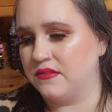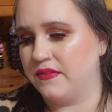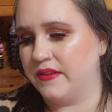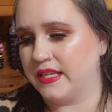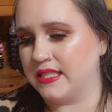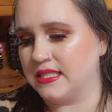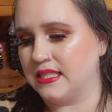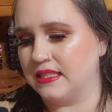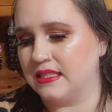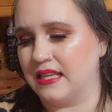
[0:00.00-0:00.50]

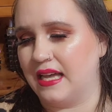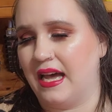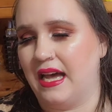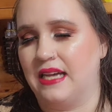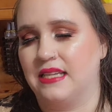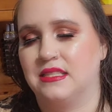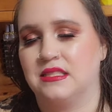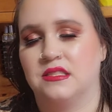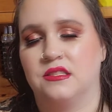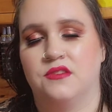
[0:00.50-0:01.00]
Fix and
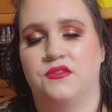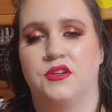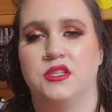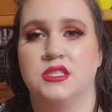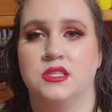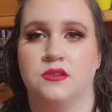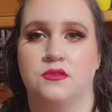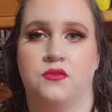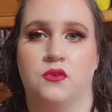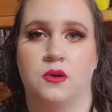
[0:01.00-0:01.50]
Last.
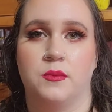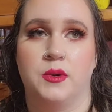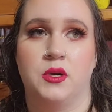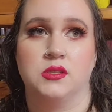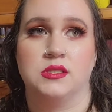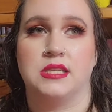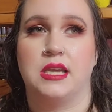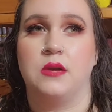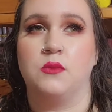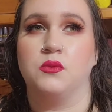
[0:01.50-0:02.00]
First and
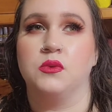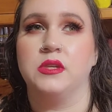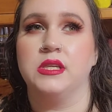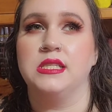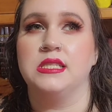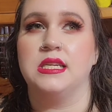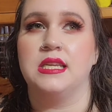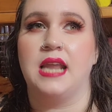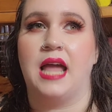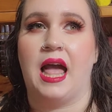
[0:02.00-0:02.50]
foremost, it
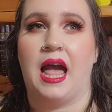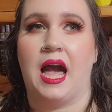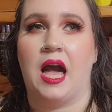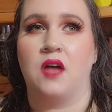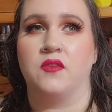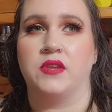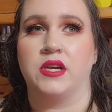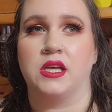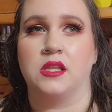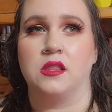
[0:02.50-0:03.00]
really didn't
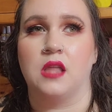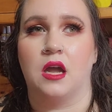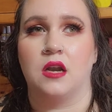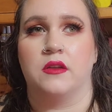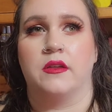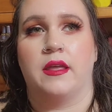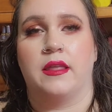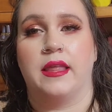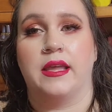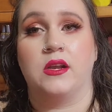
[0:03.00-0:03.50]
have like a lot
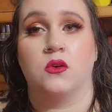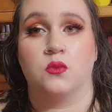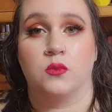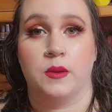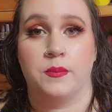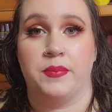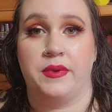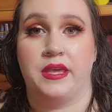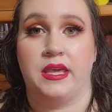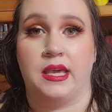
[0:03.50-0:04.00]
of that like
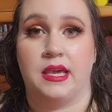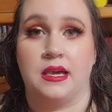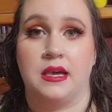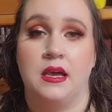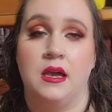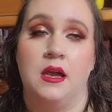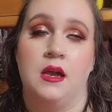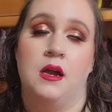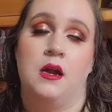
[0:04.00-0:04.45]
gripping